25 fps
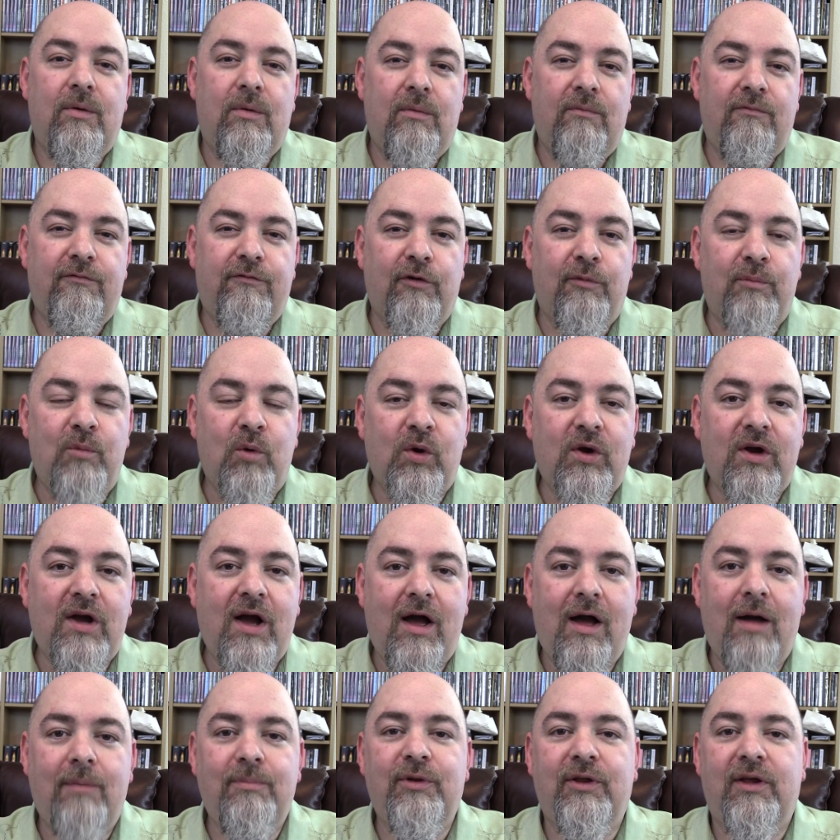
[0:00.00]
For more
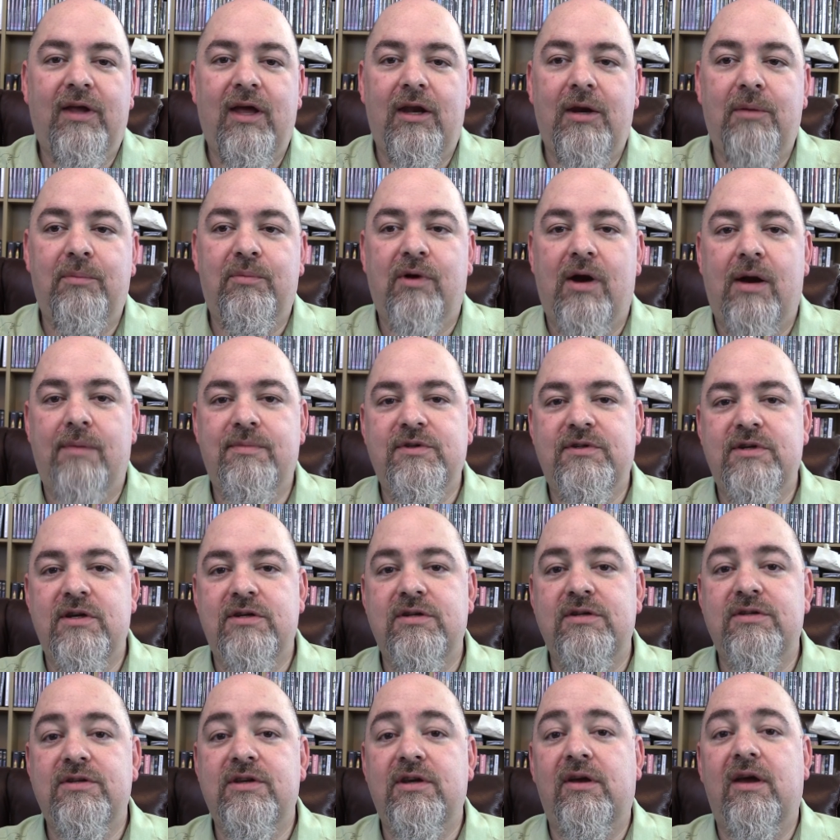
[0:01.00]
complicated
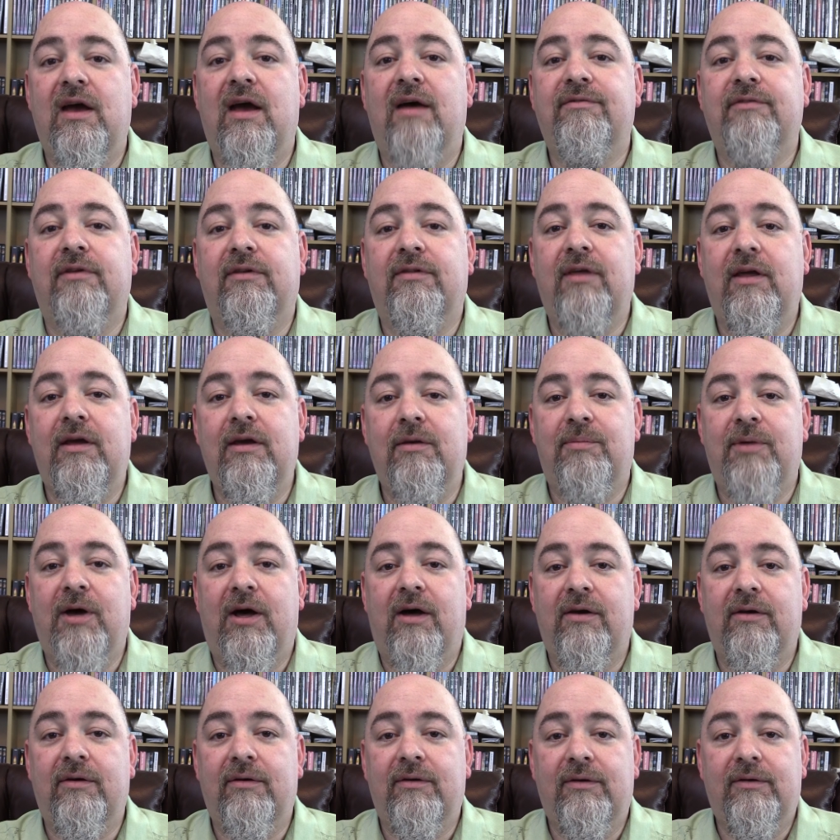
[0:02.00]
propositions that you have to think
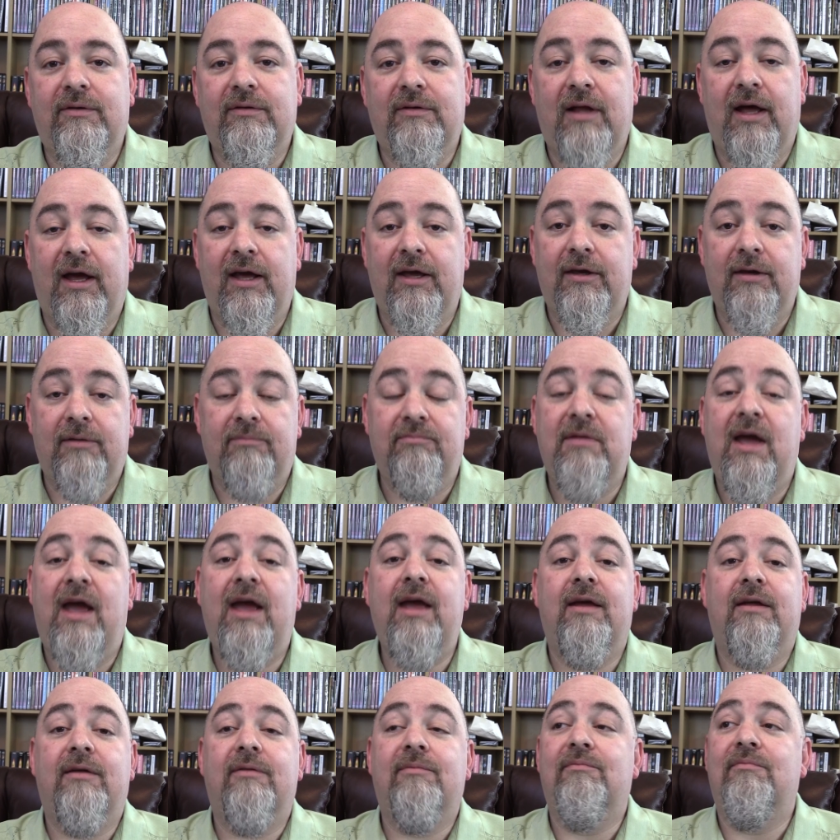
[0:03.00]
about, like,
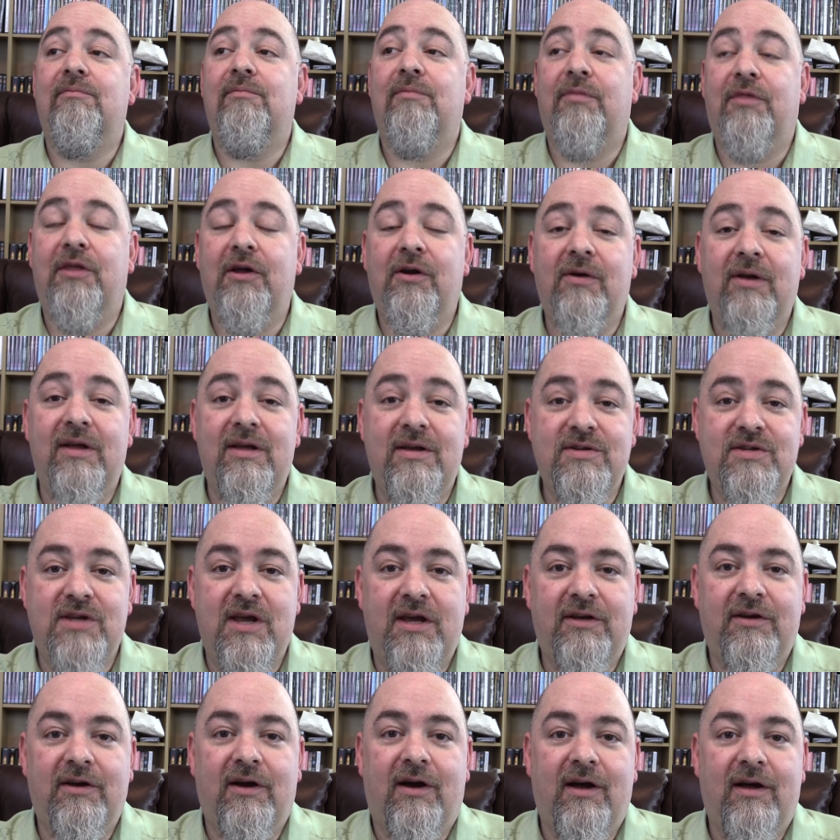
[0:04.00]
hey, there is
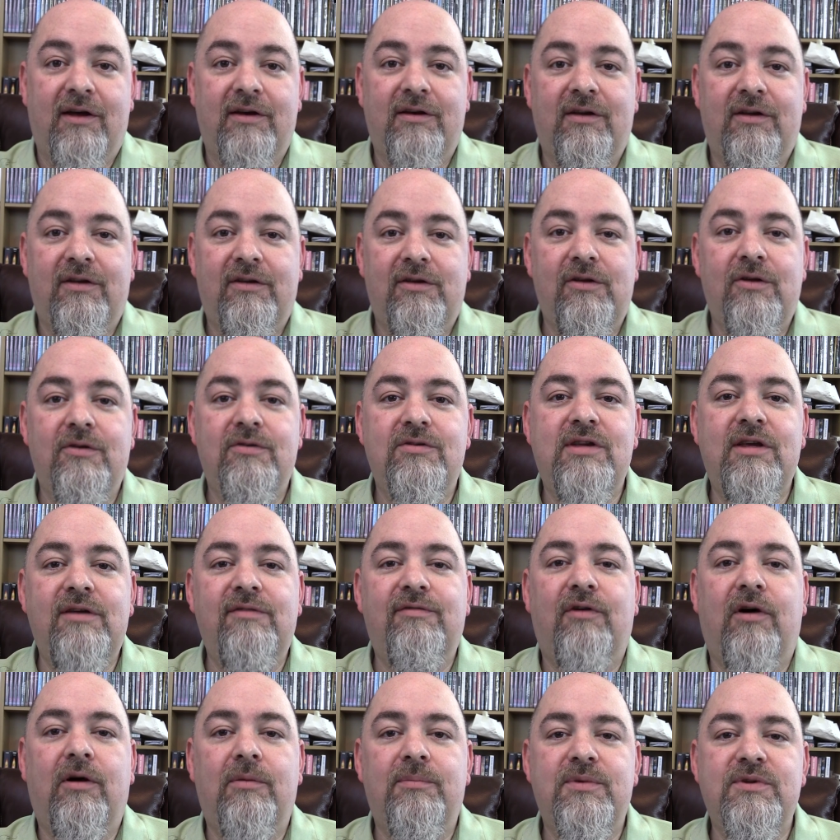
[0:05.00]
a God, your
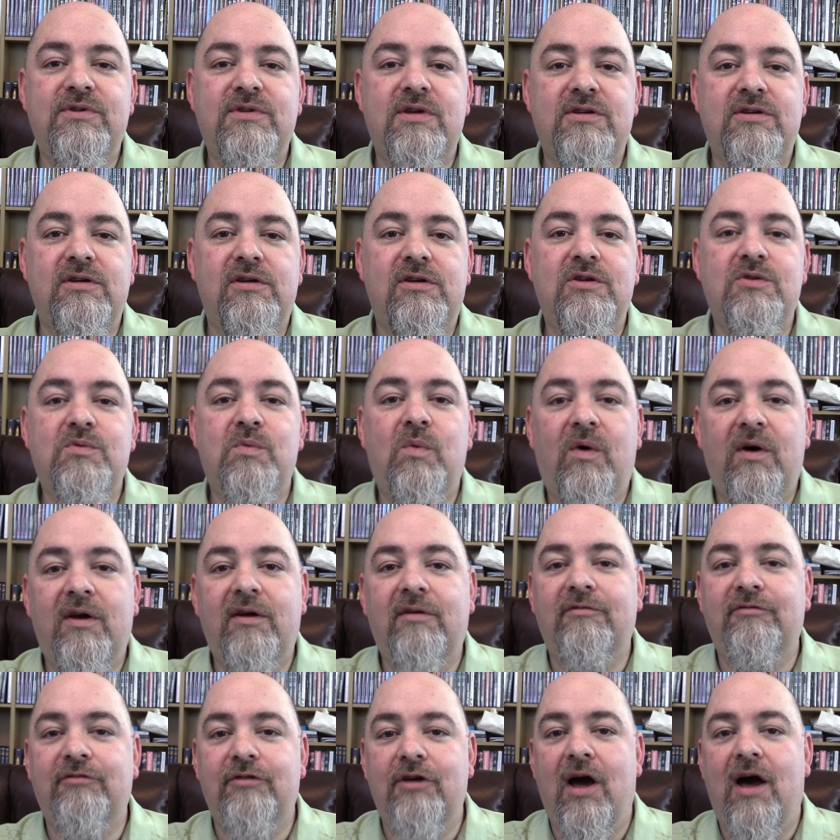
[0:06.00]
default position is one
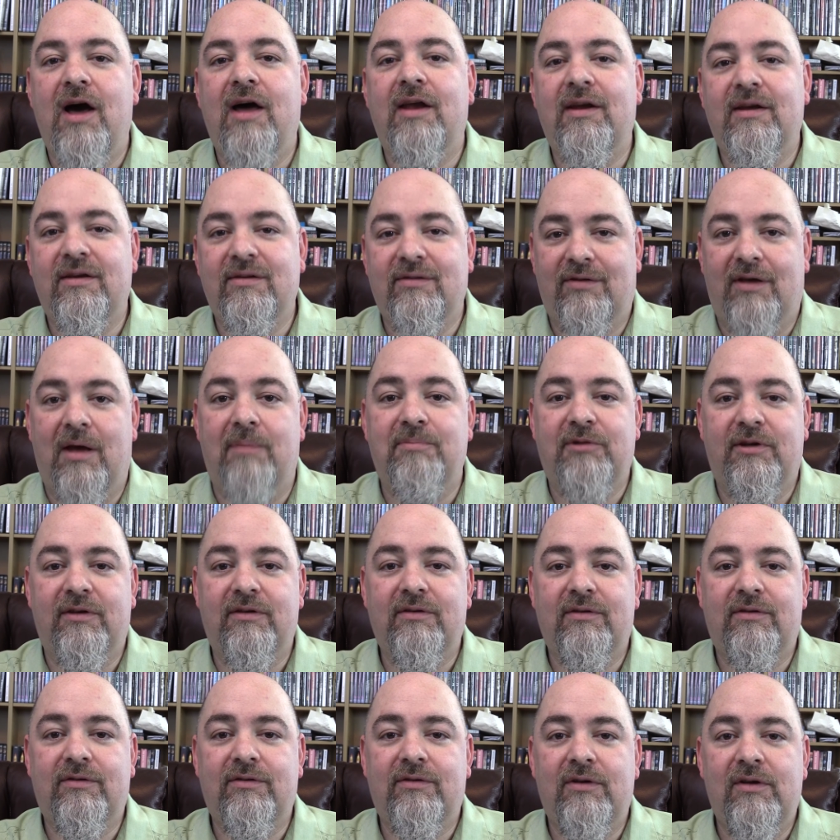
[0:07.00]
of
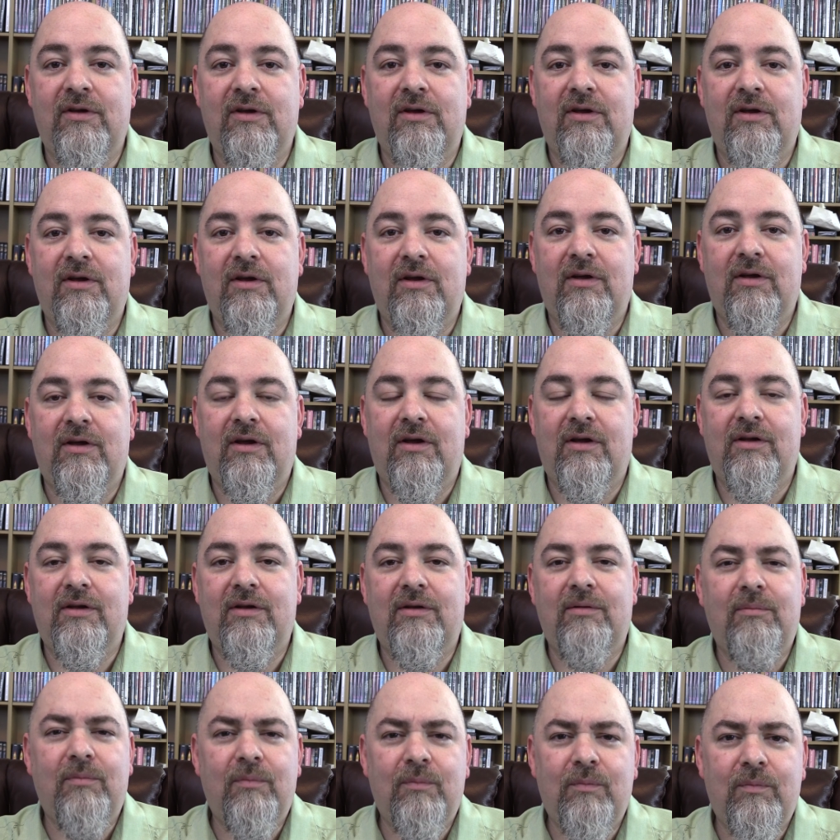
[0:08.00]
non-acceptance,
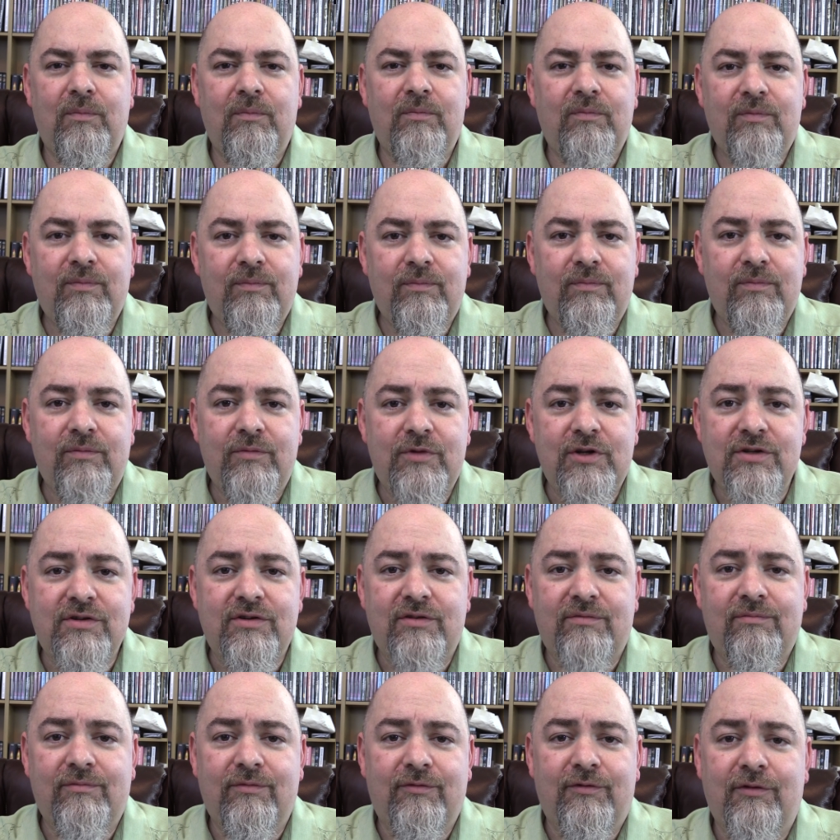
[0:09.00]

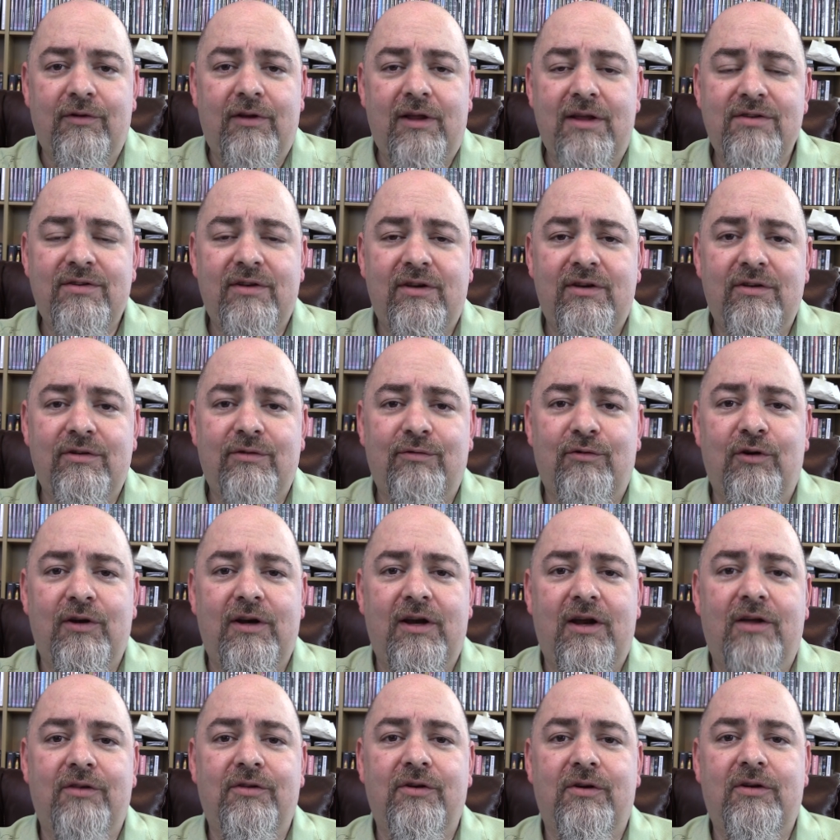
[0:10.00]
as it is for
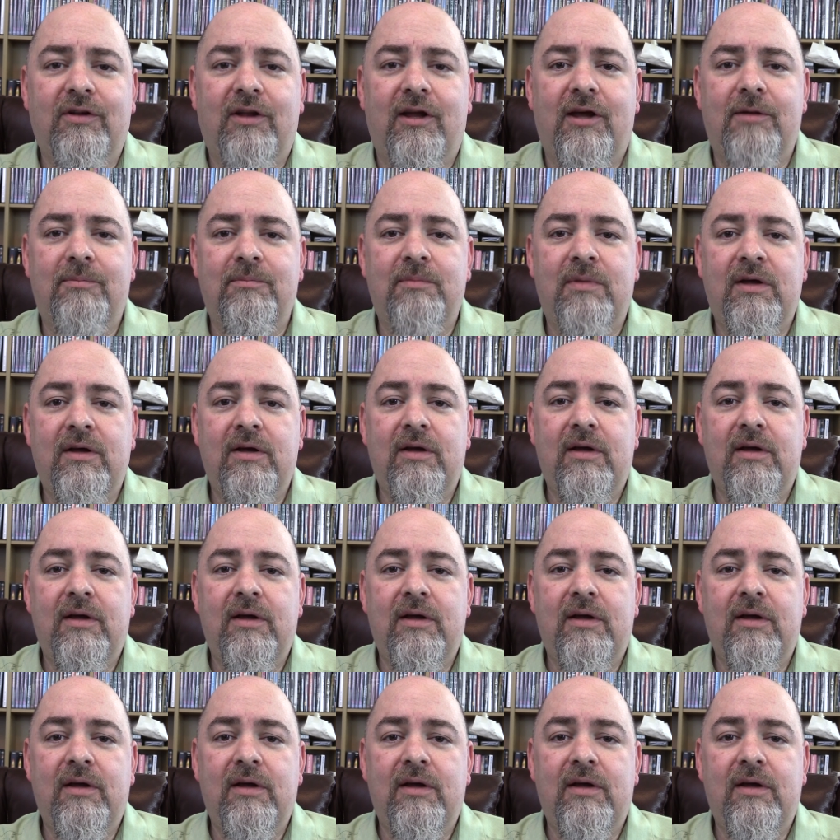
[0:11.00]
any other claim.